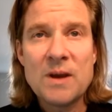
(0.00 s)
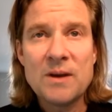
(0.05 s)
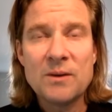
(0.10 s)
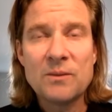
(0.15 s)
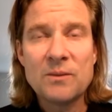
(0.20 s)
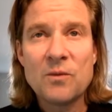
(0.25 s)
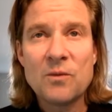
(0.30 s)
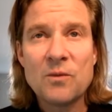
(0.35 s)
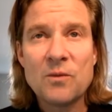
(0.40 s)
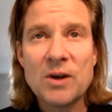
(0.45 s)

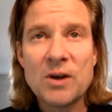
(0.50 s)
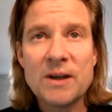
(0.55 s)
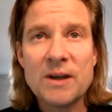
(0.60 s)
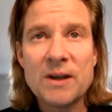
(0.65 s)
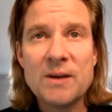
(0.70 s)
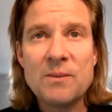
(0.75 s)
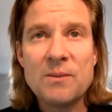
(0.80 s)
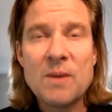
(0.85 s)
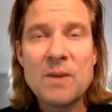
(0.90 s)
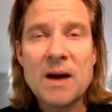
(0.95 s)

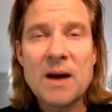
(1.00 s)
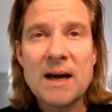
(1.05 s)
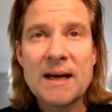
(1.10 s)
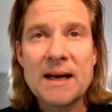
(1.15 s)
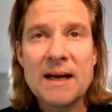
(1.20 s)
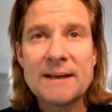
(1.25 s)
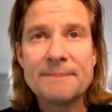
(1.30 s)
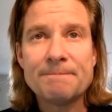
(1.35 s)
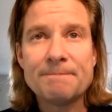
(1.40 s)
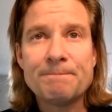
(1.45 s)
really
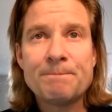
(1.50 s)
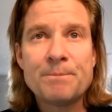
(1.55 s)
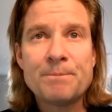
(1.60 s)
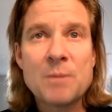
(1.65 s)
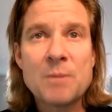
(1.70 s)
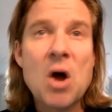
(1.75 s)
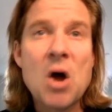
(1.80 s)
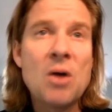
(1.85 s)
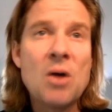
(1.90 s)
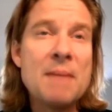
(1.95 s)

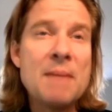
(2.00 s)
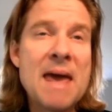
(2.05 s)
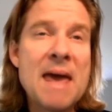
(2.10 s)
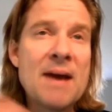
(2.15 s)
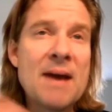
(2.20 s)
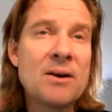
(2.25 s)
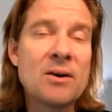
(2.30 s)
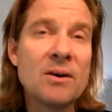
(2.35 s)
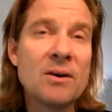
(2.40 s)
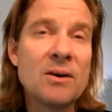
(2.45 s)
all
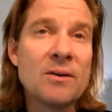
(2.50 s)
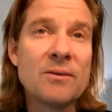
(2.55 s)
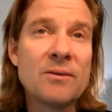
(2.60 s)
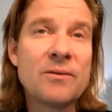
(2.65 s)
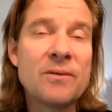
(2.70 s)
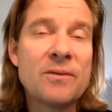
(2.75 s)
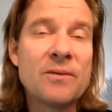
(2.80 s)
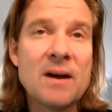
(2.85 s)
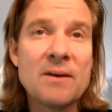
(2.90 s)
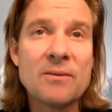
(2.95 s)
manner
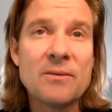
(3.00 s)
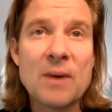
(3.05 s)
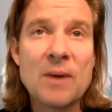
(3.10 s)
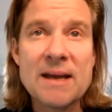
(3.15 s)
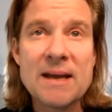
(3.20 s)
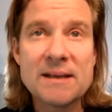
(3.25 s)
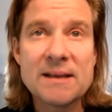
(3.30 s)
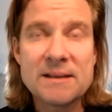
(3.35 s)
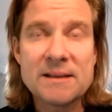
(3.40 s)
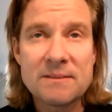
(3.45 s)
of
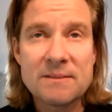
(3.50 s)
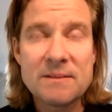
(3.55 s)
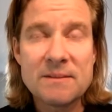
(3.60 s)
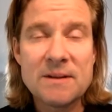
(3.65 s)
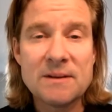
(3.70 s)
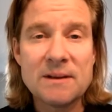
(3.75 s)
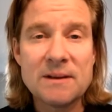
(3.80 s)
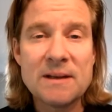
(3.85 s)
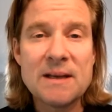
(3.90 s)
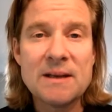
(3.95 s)
ways
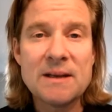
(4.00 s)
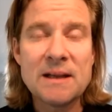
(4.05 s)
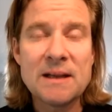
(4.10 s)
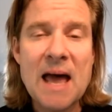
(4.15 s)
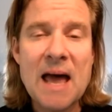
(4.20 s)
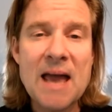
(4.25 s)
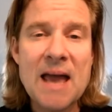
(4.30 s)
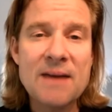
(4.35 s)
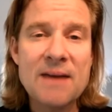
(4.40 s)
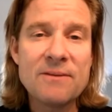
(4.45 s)
in
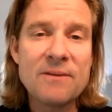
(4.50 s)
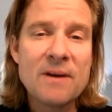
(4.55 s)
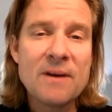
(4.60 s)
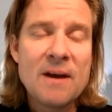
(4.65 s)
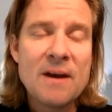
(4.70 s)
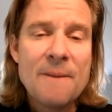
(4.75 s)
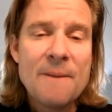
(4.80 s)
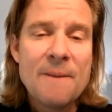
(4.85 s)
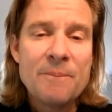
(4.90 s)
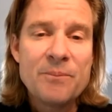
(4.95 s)
life,
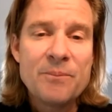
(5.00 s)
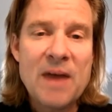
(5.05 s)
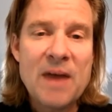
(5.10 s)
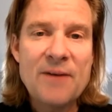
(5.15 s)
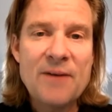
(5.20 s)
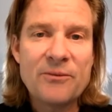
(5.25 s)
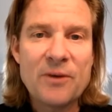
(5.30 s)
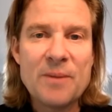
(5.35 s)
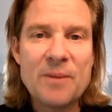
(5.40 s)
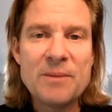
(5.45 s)

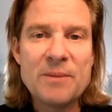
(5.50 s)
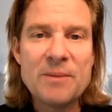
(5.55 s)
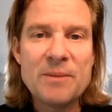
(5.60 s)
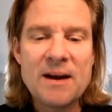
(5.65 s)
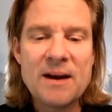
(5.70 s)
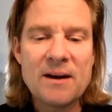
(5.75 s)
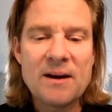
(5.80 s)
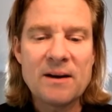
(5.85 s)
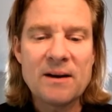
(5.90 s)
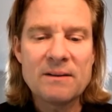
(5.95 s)
that from
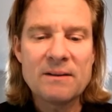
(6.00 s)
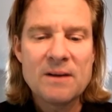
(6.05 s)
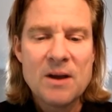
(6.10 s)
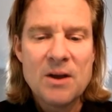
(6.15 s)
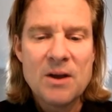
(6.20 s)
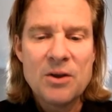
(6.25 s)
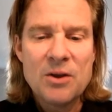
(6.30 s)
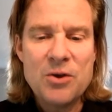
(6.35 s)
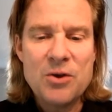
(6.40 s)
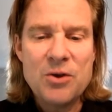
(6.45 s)
there
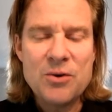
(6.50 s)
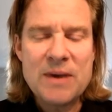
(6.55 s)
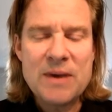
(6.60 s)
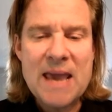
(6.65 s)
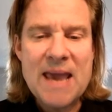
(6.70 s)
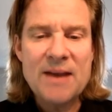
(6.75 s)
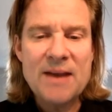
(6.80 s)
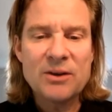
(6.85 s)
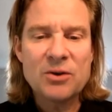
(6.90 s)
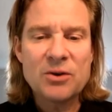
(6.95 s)
you
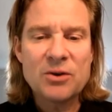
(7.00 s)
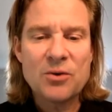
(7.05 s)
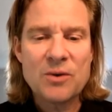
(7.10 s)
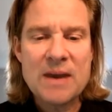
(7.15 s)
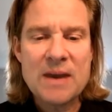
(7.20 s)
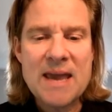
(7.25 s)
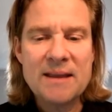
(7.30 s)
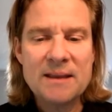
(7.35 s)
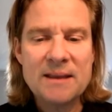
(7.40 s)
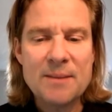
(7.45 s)
can
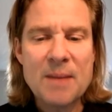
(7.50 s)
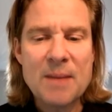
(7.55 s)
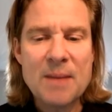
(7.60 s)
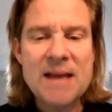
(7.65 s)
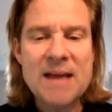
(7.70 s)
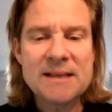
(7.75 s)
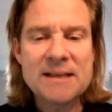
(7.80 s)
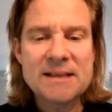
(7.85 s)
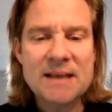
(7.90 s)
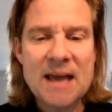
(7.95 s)
create the
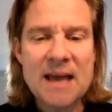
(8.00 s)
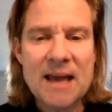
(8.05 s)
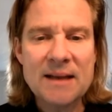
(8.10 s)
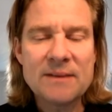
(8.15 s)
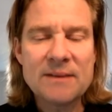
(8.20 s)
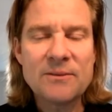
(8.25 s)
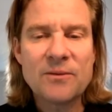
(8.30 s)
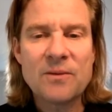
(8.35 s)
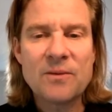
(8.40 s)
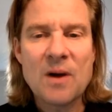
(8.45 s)
mindset
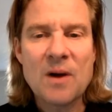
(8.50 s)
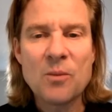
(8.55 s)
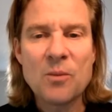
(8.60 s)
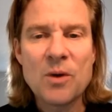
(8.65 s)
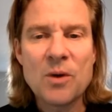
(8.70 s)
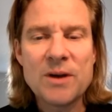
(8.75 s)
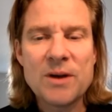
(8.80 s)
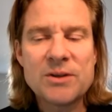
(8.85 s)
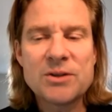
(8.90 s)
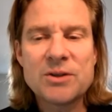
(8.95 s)
from
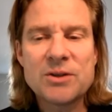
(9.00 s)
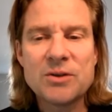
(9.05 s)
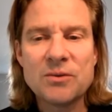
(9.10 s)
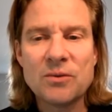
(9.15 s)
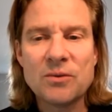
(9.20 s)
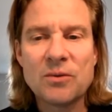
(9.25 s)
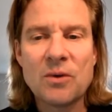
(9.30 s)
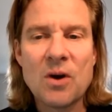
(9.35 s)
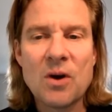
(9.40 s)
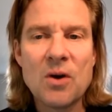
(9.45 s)
which to
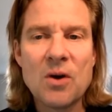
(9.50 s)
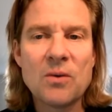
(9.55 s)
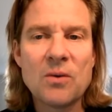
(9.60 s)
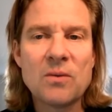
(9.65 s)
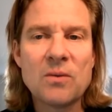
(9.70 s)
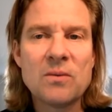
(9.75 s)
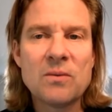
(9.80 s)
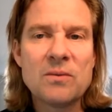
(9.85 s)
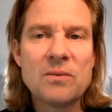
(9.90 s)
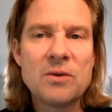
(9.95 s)

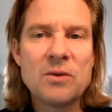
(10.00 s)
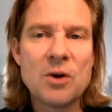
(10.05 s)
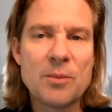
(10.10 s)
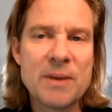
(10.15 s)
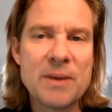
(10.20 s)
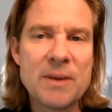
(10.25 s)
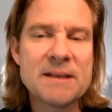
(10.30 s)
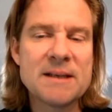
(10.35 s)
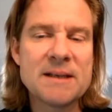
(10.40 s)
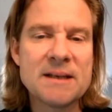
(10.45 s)
grow your
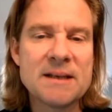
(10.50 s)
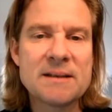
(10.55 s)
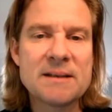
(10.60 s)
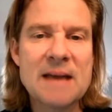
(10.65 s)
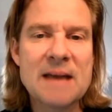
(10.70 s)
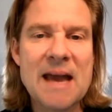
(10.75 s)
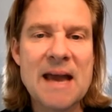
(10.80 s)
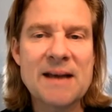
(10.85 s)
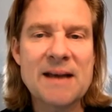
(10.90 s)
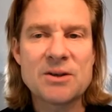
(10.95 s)

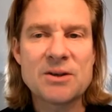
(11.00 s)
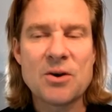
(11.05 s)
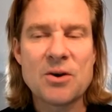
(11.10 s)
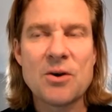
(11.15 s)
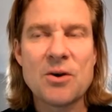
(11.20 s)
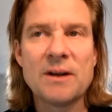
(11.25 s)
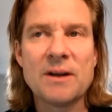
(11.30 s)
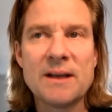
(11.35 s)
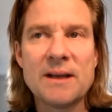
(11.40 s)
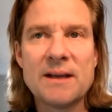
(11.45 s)
business
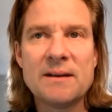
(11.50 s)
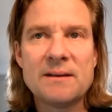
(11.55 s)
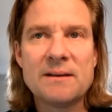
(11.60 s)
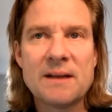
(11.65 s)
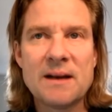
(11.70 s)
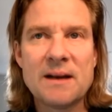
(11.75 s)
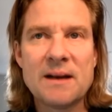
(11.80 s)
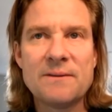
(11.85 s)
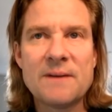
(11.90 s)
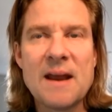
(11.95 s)
externally.
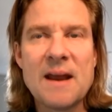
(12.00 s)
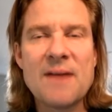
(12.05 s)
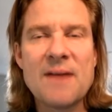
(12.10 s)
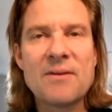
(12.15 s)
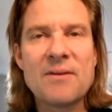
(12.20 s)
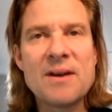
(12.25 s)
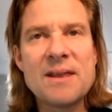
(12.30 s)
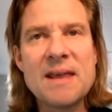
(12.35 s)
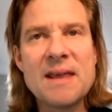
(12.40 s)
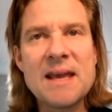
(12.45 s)
But if
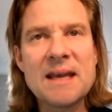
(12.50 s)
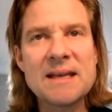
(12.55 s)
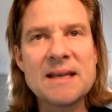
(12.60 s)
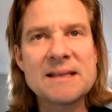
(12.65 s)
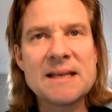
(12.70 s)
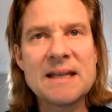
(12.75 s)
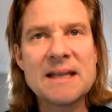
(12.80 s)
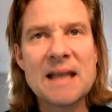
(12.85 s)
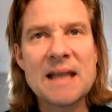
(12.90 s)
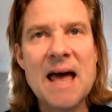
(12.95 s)
everything is
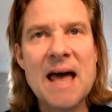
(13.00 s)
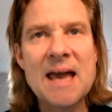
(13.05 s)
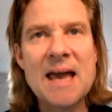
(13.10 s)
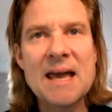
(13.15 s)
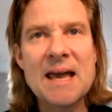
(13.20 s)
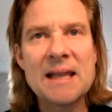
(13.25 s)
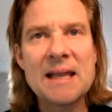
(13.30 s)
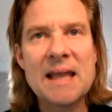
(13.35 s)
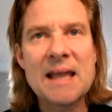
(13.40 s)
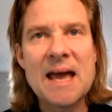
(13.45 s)
in
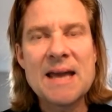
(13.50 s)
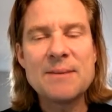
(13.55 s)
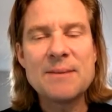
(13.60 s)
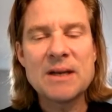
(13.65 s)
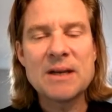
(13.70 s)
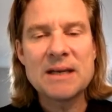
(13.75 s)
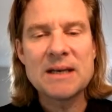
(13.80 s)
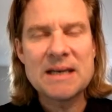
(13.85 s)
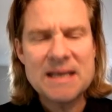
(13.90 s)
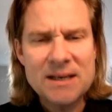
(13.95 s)

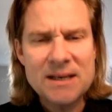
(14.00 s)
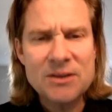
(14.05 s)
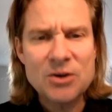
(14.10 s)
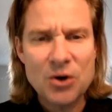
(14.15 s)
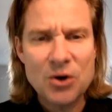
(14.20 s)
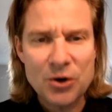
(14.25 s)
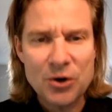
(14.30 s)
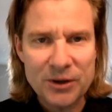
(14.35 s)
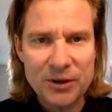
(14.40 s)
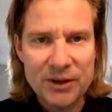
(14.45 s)
alignment
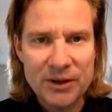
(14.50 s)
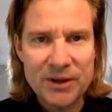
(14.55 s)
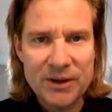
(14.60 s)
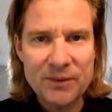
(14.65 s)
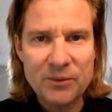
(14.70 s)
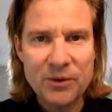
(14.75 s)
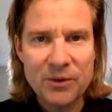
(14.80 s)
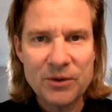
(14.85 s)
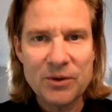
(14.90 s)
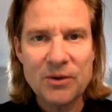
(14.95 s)
internally
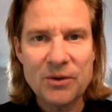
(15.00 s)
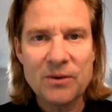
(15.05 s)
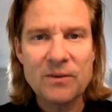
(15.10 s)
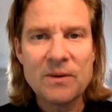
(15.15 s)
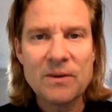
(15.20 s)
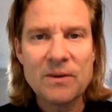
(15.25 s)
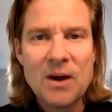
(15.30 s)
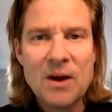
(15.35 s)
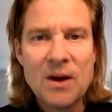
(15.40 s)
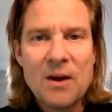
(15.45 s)
with your
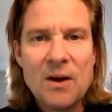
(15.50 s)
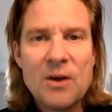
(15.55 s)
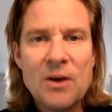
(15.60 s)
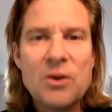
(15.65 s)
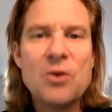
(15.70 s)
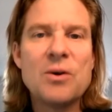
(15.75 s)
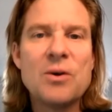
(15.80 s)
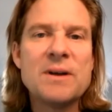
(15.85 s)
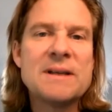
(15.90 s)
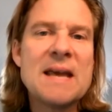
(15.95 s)

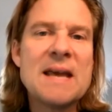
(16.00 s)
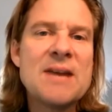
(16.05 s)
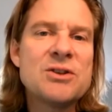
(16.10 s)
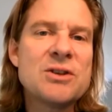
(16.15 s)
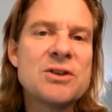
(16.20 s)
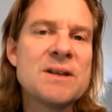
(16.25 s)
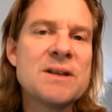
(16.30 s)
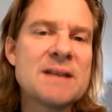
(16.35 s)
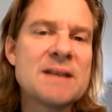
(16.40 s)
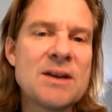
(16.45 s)

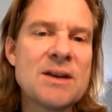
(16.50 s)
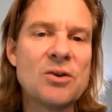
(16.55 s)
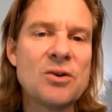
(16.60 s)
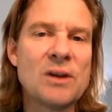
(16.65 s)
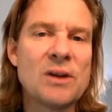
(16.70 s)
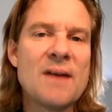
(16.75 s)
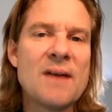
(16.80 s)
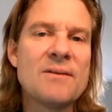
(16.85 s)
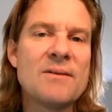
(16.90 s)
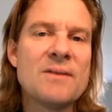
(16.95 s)
intentions and your
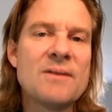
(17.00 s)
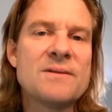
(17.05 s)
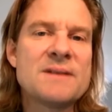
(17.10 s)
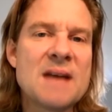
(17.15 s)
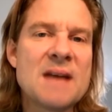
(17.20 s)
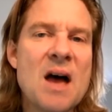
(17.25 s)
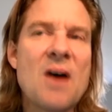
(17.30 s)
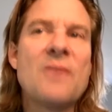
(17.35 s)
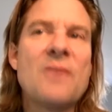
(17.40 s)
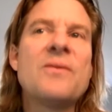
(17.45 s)
love of
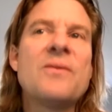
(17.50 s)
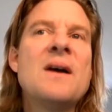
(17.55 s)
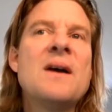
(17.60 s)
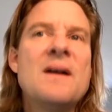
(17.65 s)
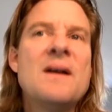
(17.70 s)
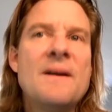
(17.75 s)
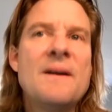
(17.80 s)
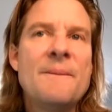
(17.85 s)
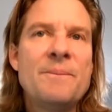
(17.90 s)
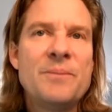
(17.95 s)
self,
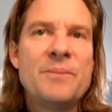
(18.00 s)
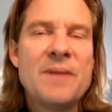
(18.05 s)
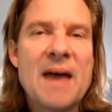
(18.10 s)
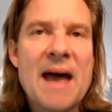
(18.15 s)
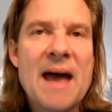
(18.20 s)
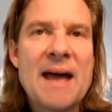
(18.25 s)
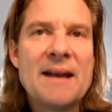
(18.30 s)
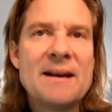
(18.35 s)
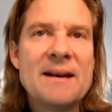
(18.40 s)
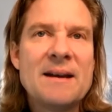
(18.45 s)

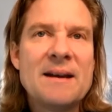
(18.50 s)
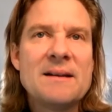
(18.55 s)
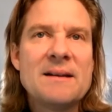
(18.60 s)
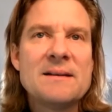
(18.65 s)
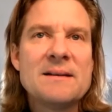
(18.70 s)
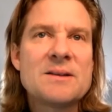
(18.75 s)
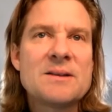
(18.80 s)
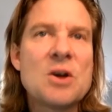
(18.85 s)
that so